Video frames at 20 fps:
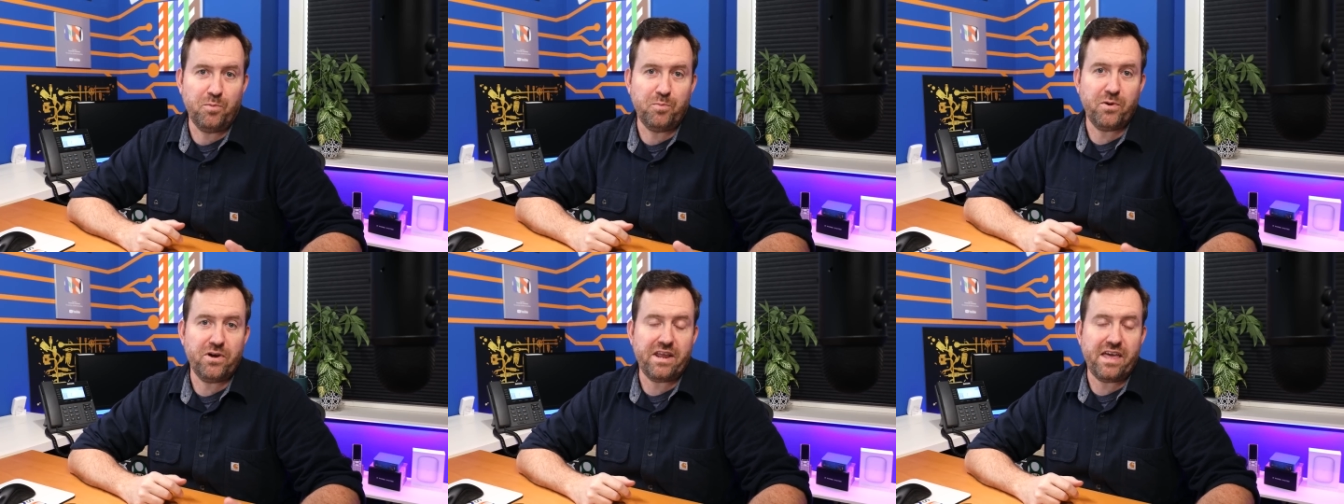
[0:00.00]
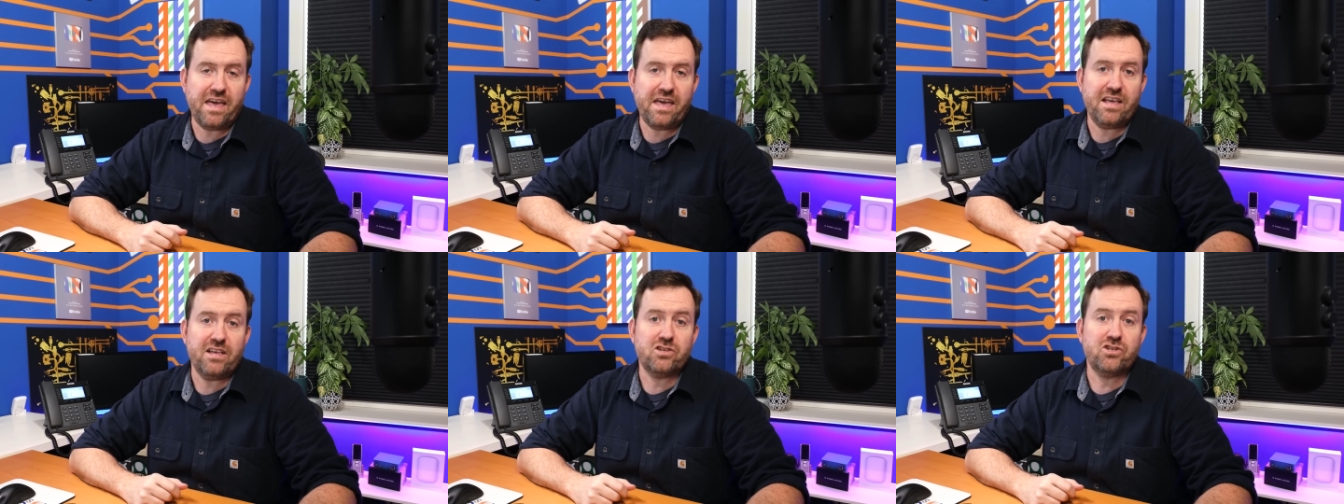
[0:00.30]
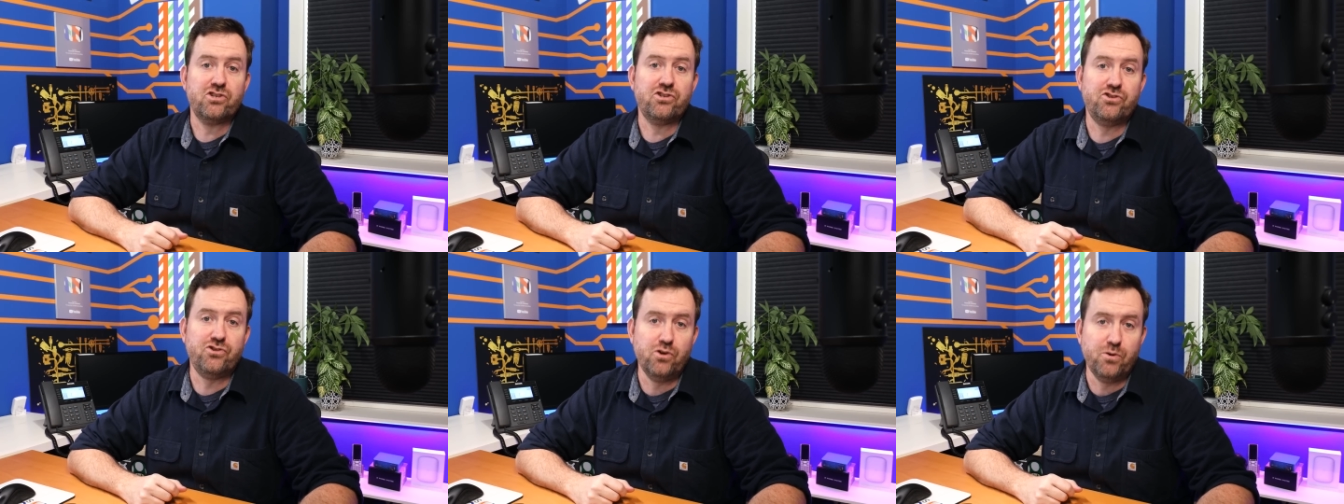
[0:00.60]
but a
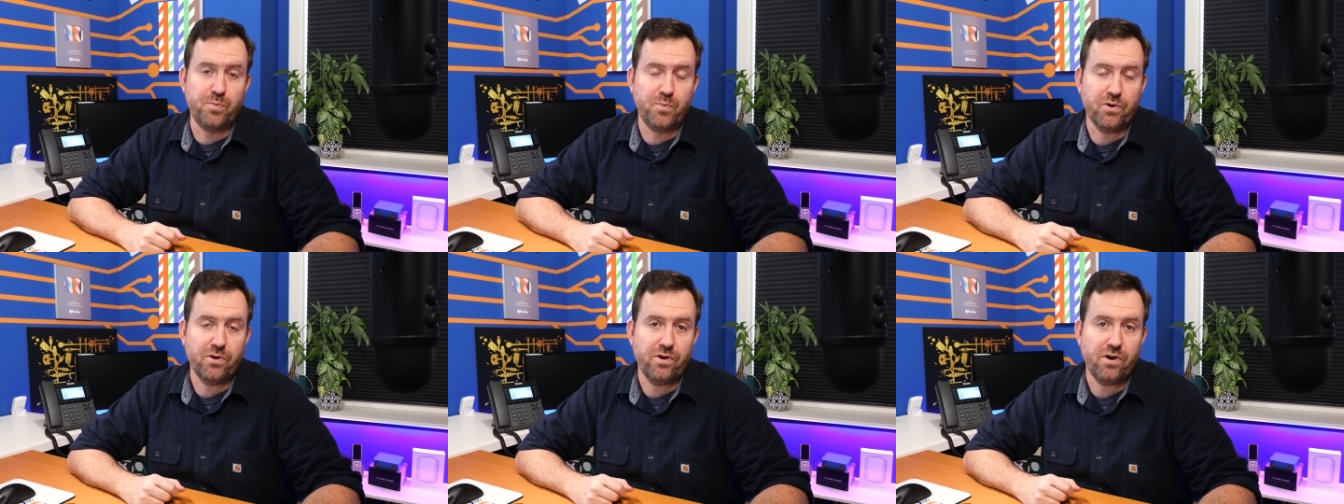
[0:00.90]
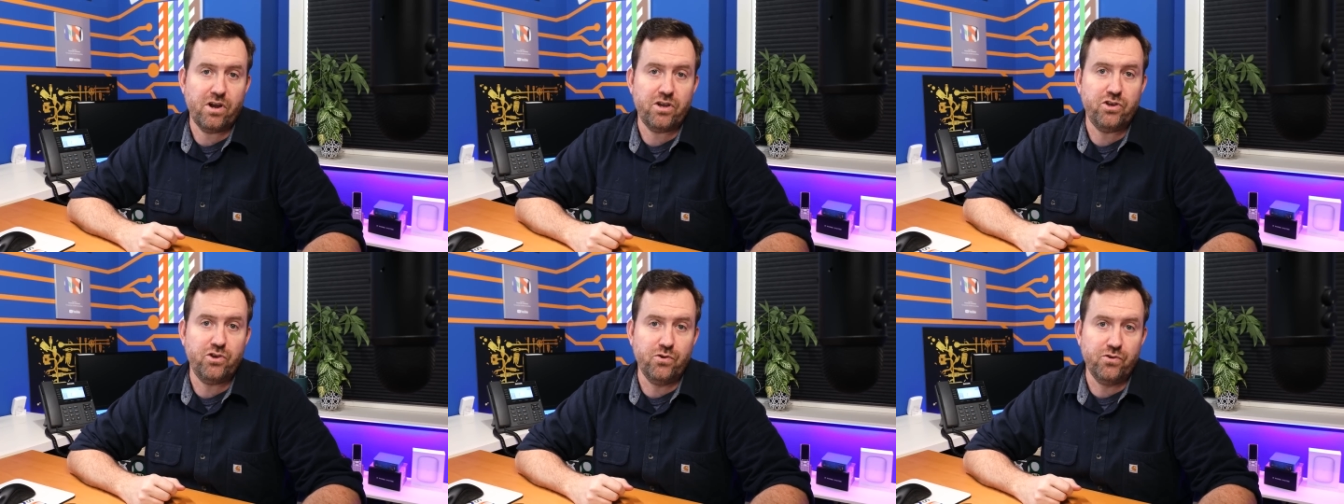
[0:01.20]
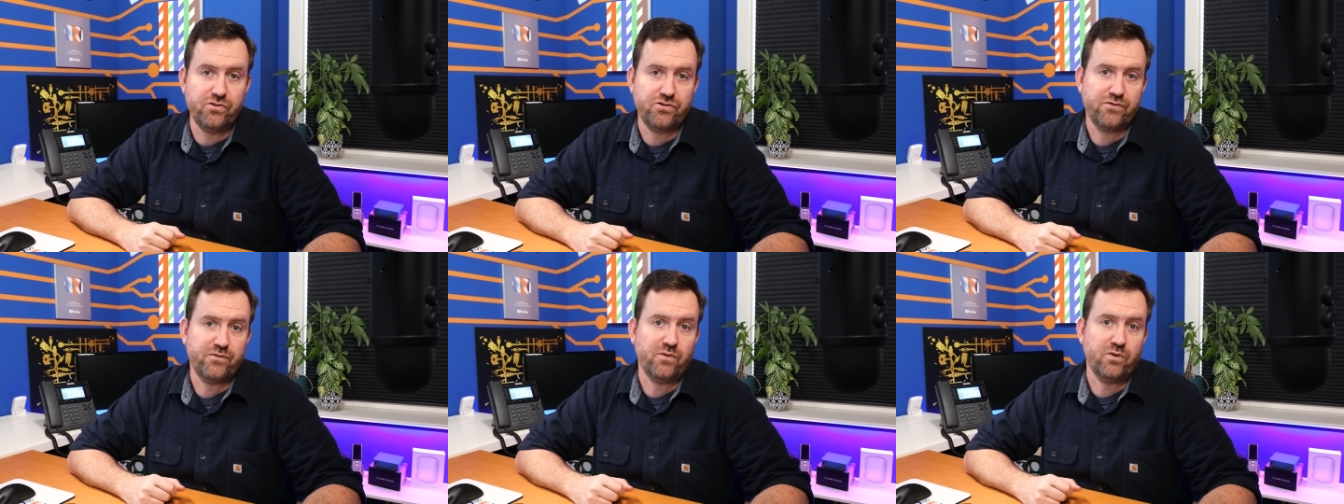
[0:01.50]
super
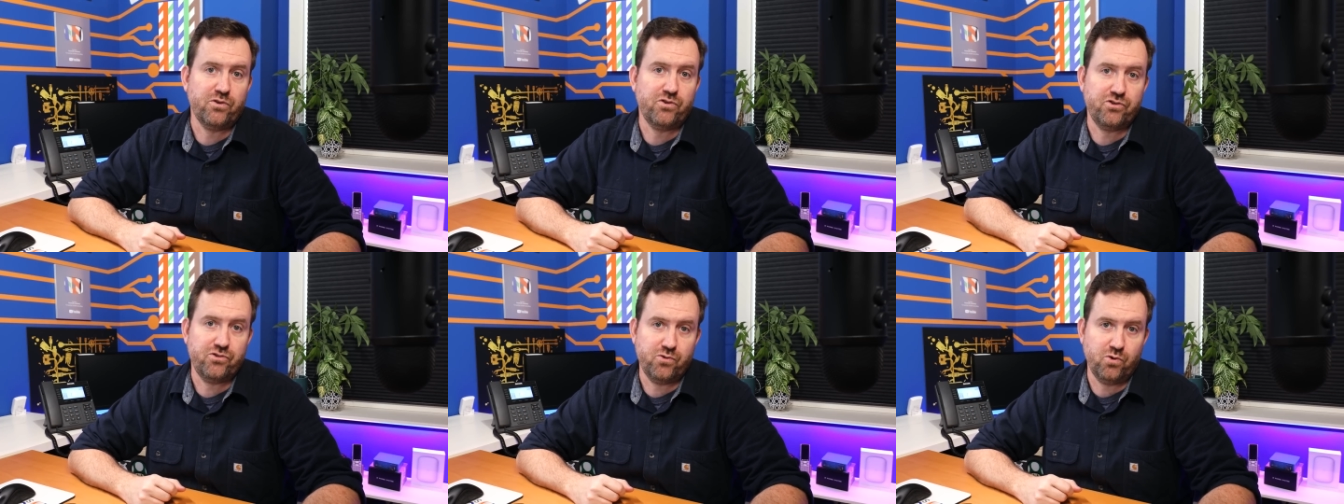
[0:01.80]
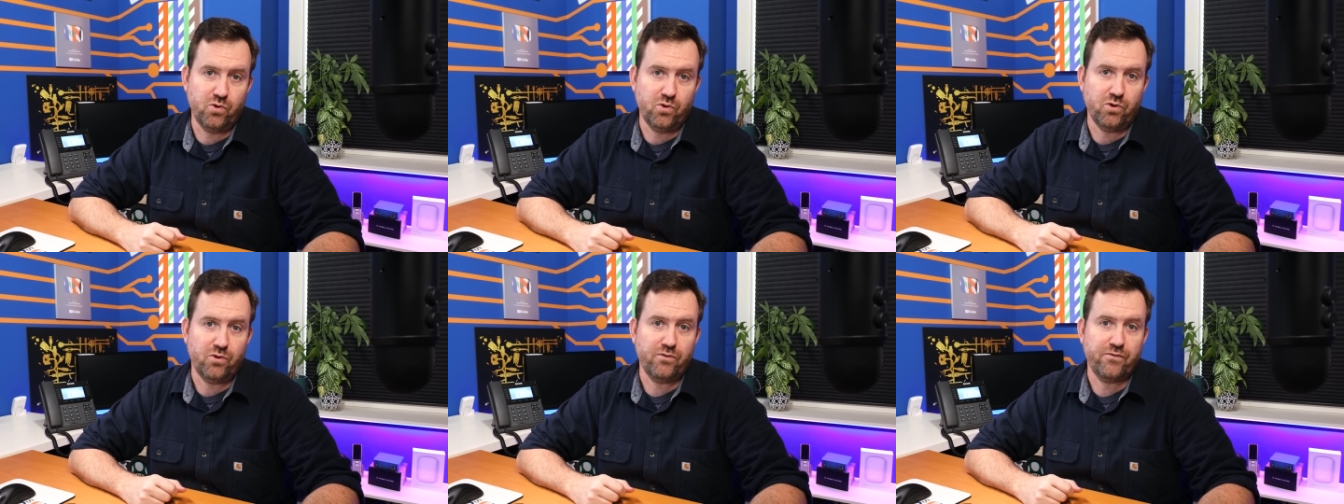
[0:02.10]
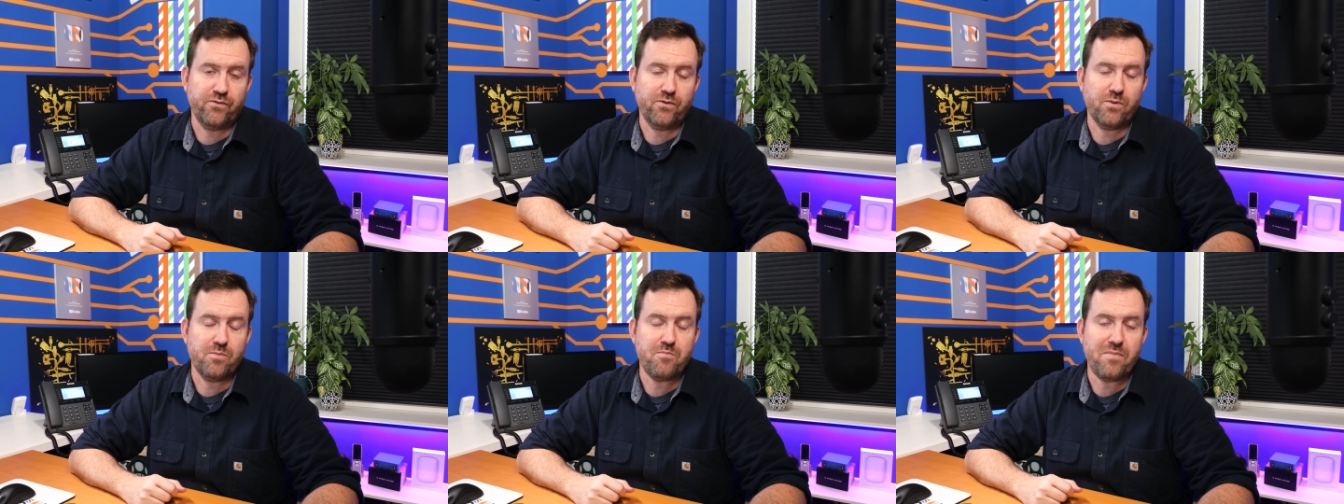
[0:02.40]
useful tool
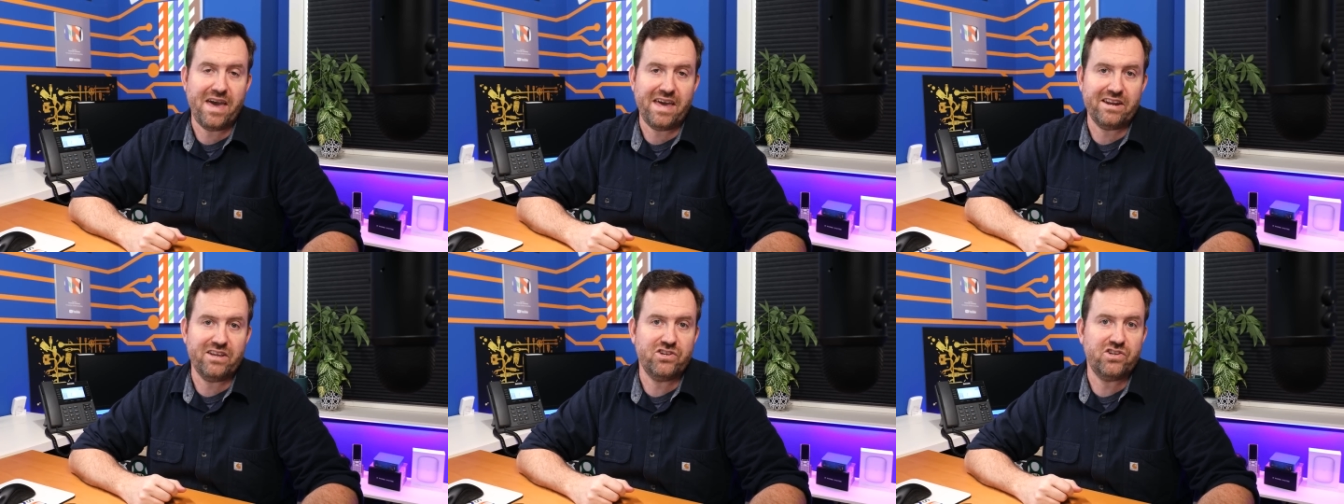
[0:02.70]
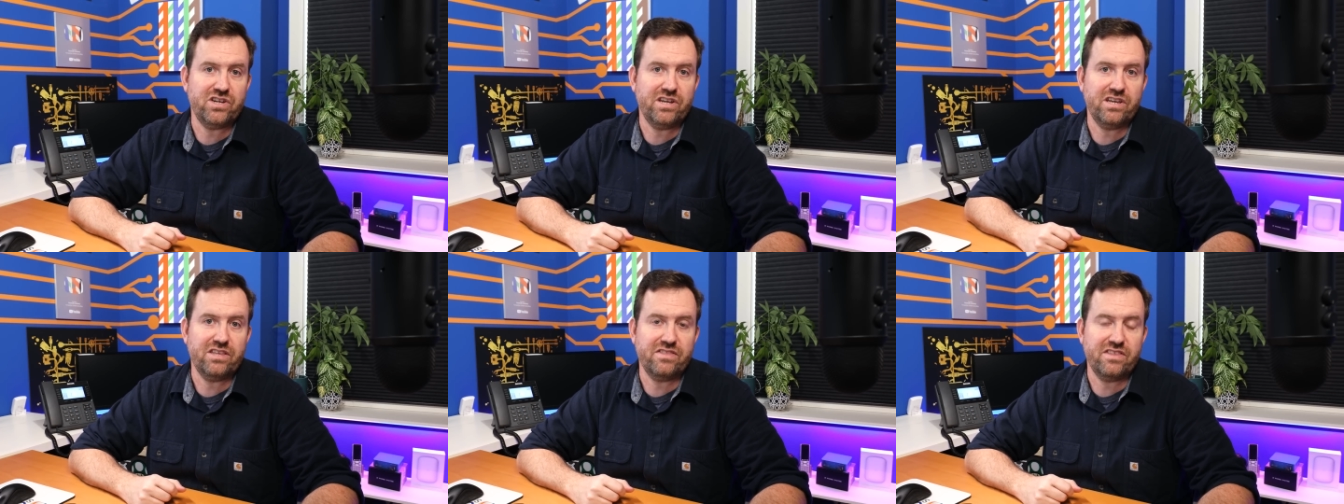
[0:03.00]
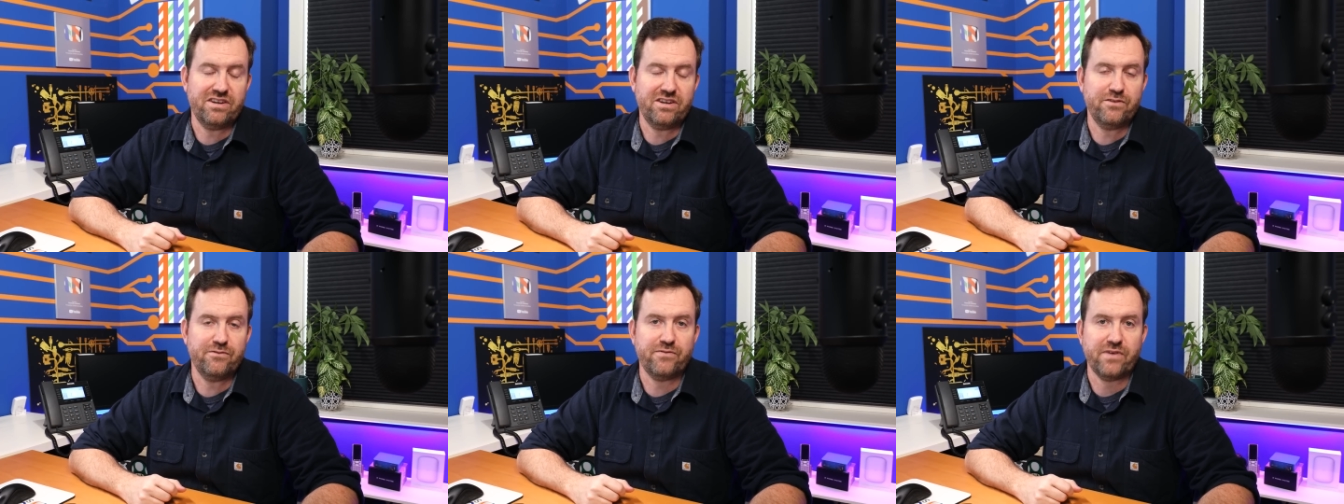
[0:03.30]
for managing
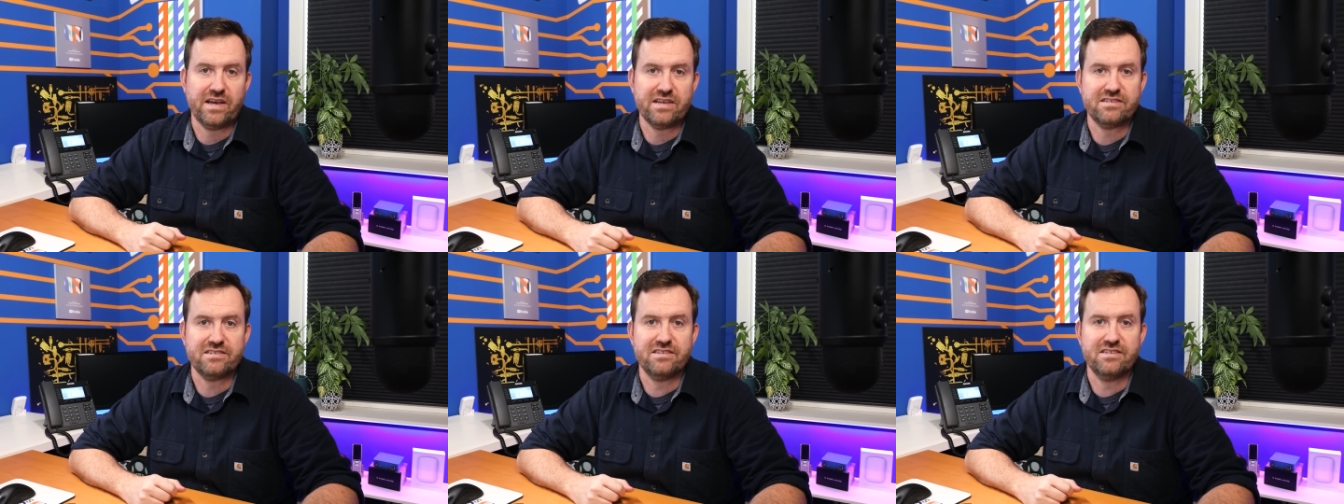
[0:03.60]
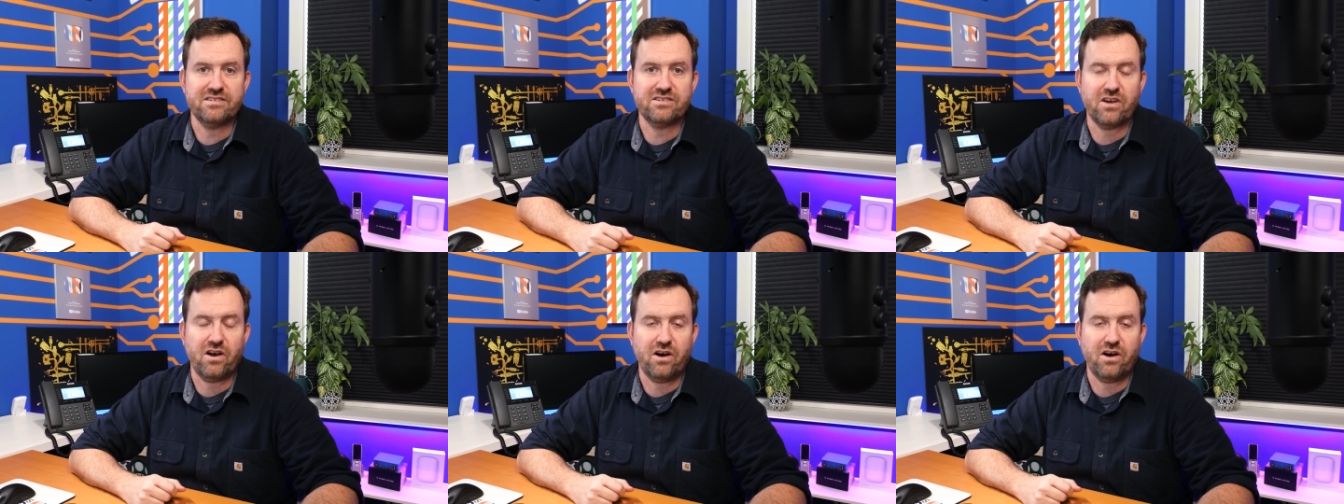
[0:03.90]
the devices